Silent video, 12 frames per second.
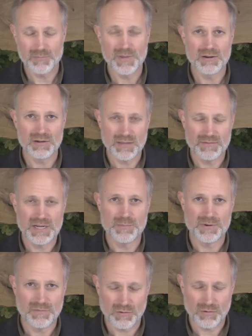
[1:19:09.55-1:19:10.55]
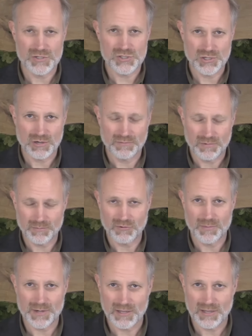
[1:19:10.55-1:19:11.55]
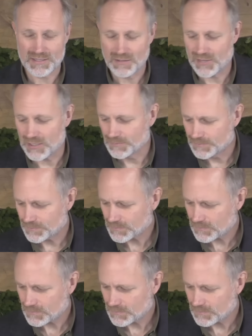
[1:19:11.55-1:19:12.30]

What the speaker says: government or given up in forfeiture from criminal activity.